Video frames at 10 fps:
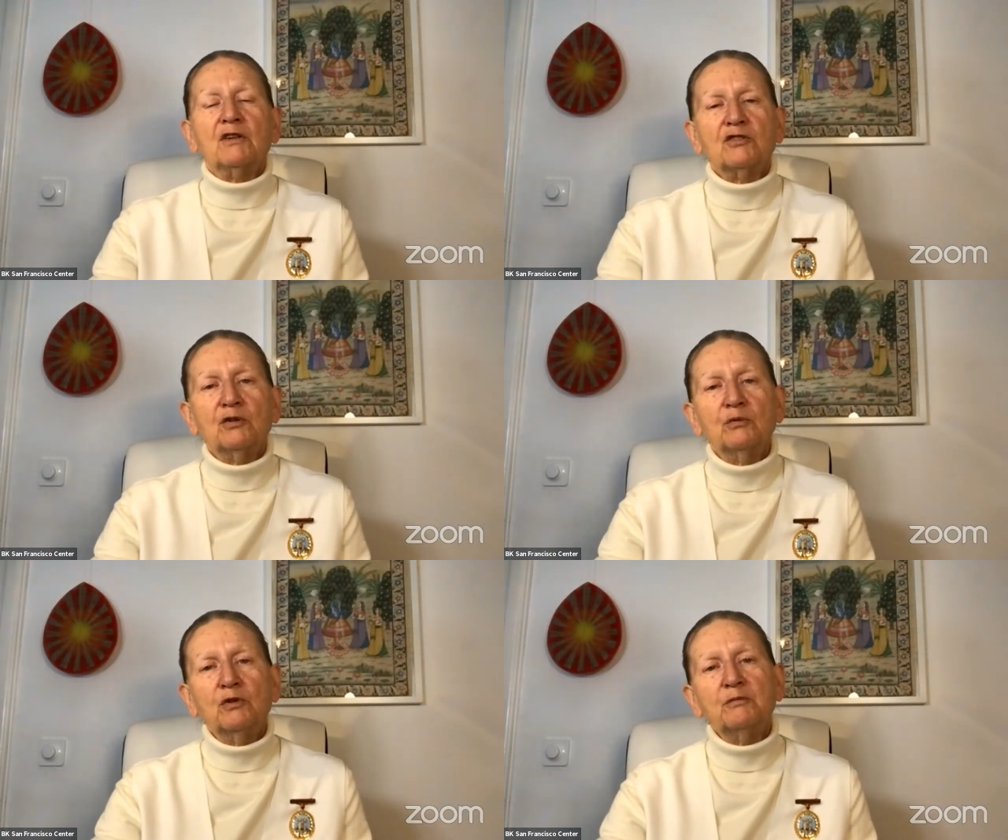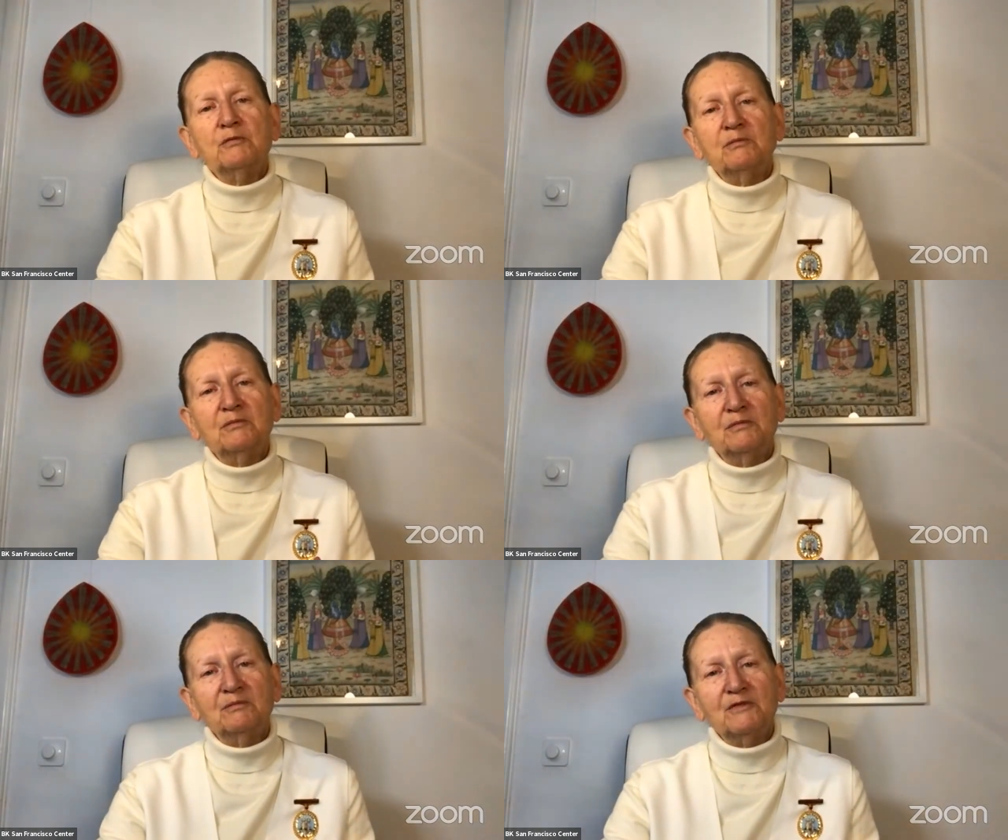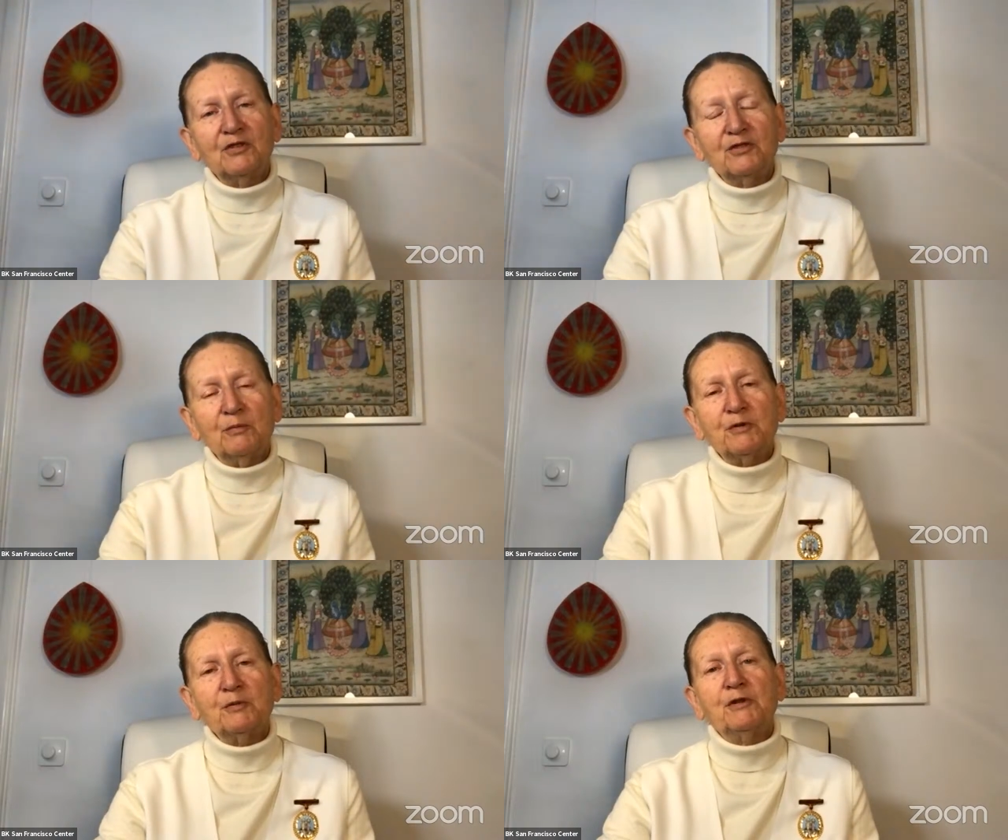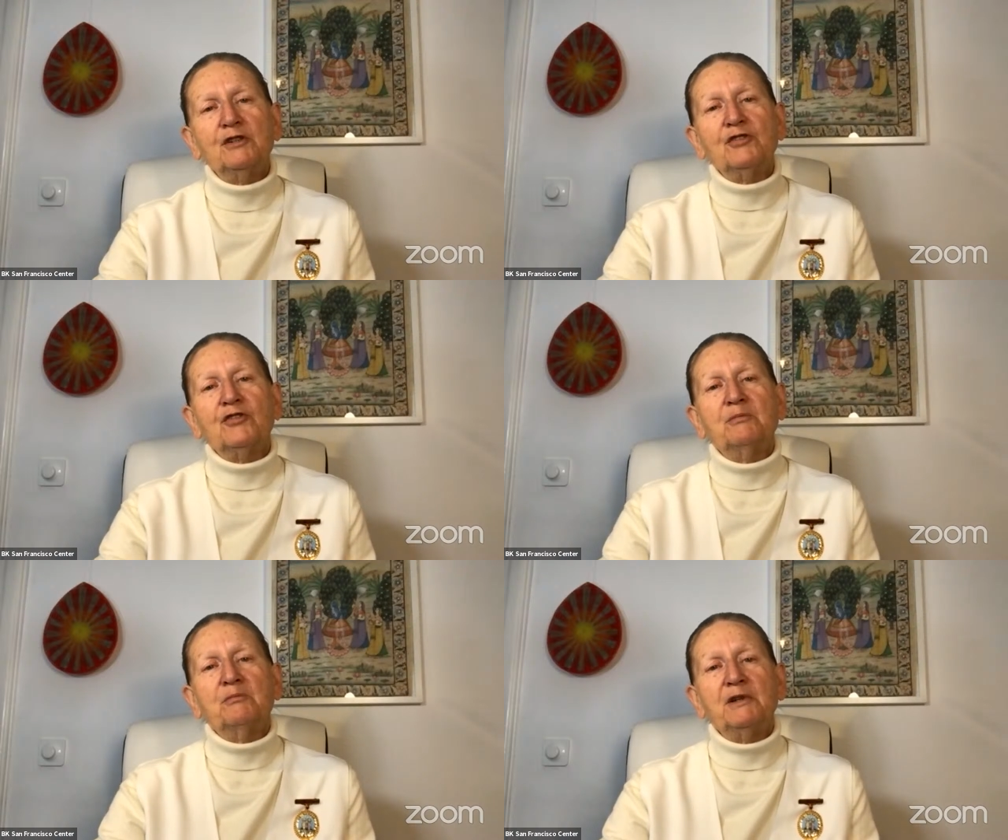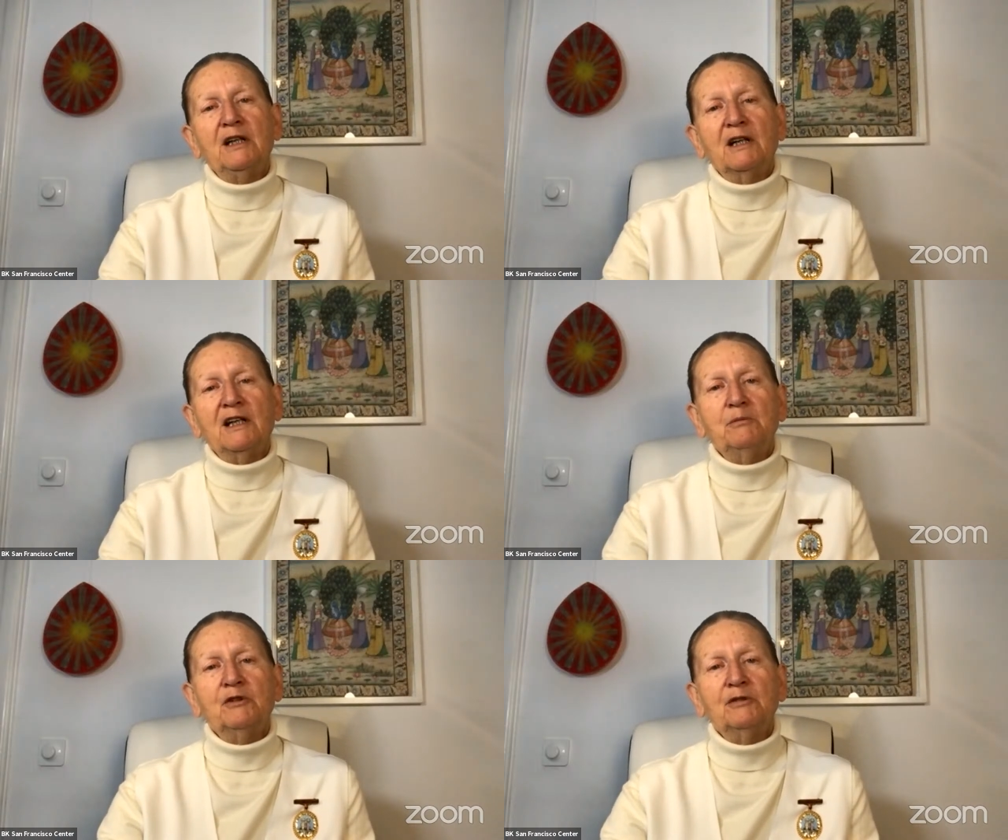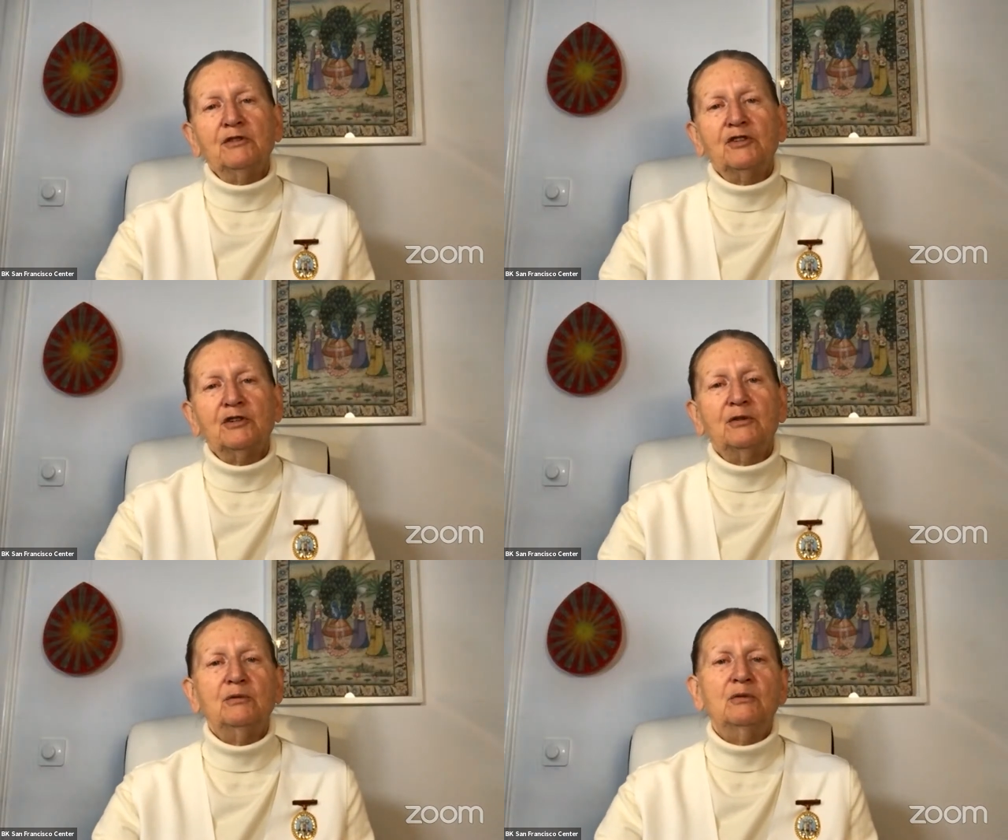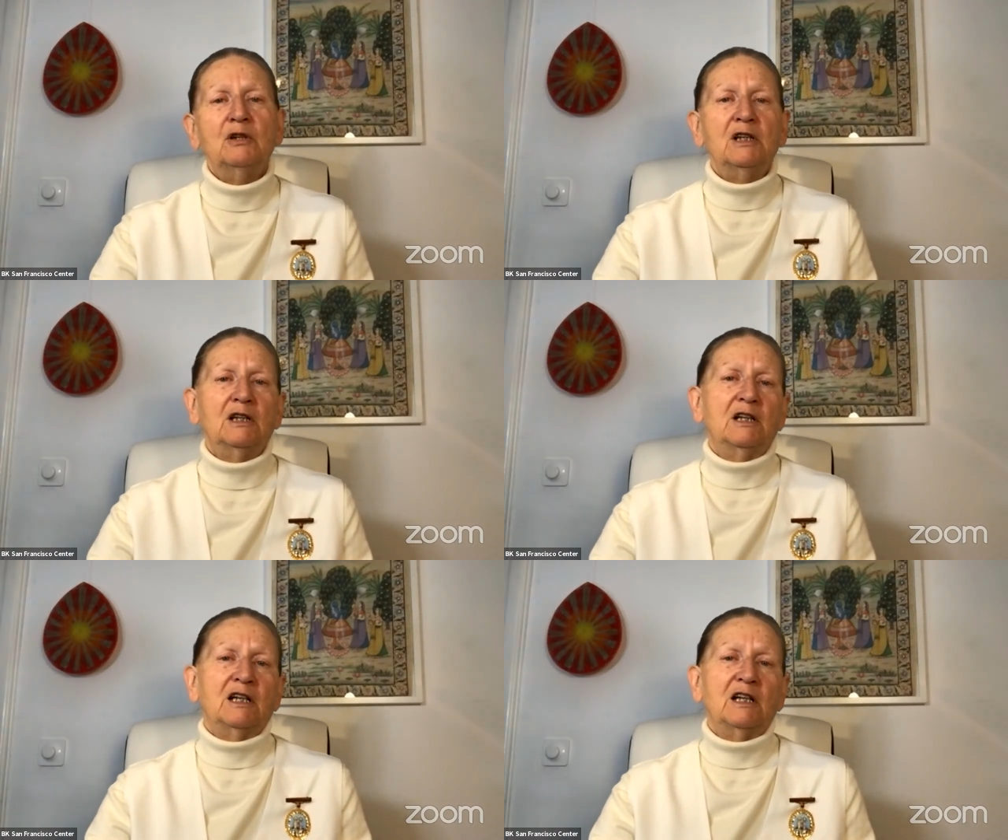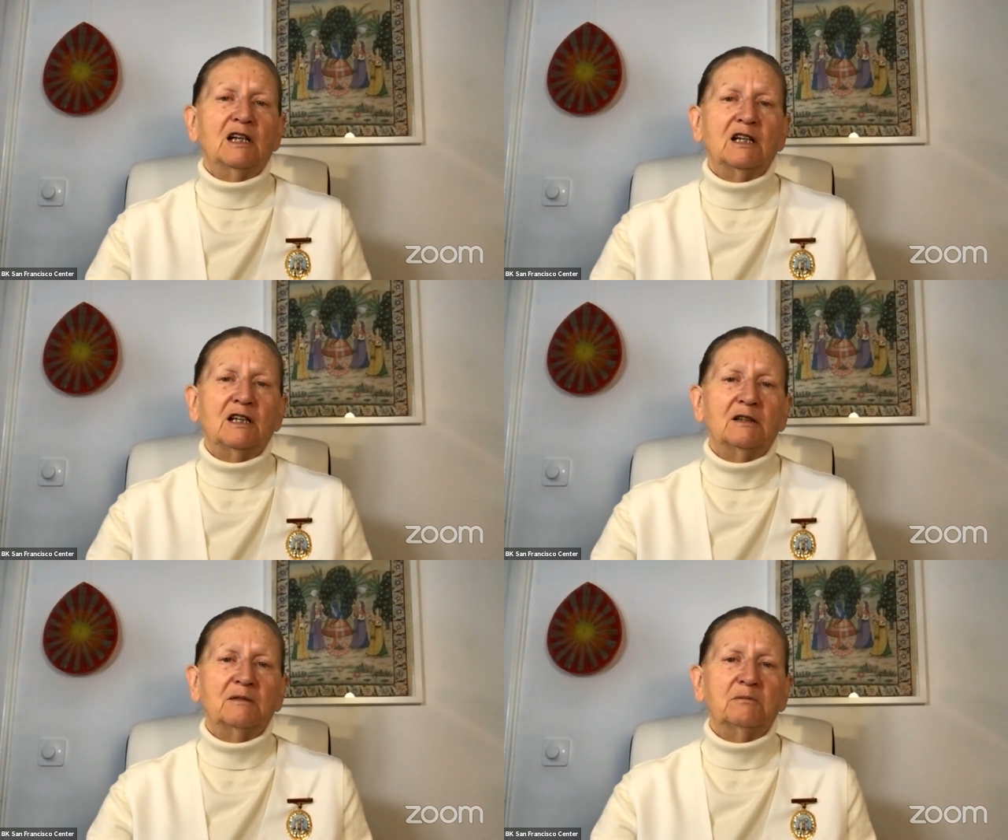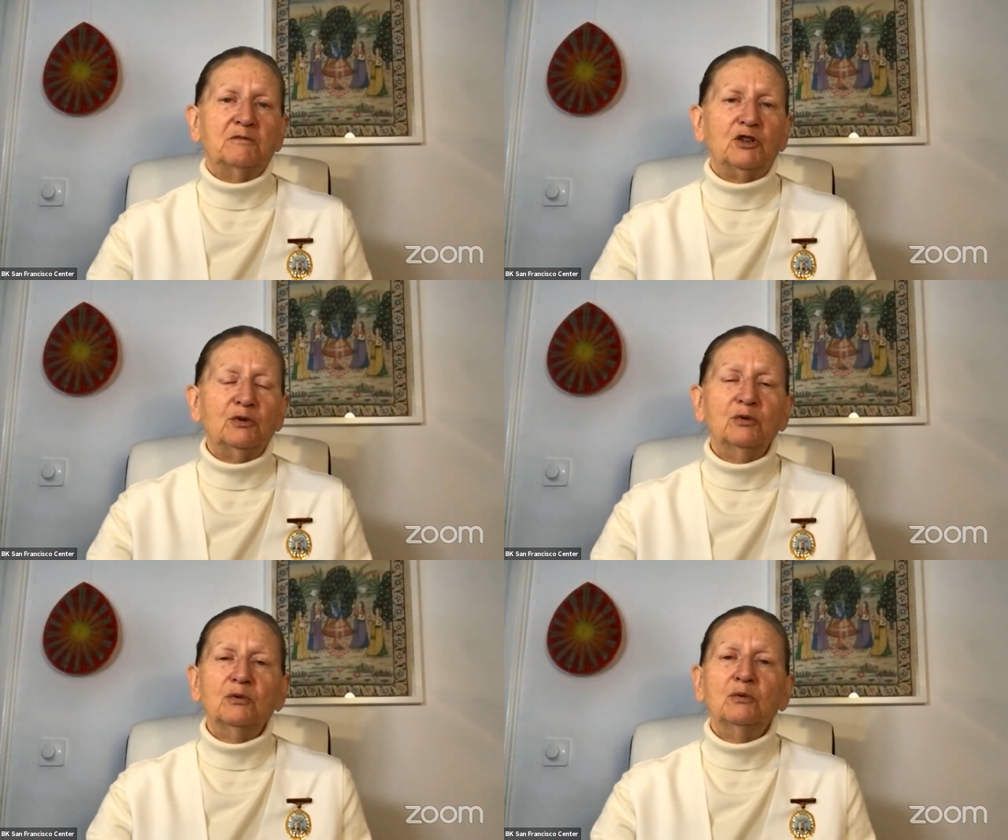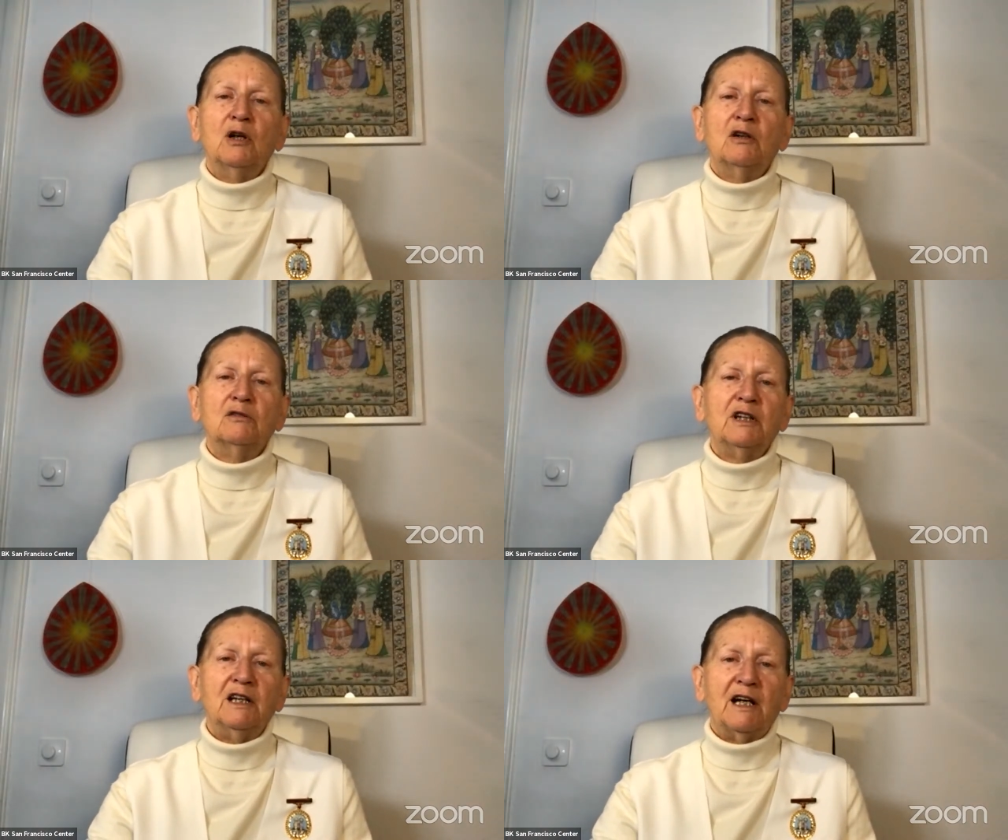So what stops a person being able to do only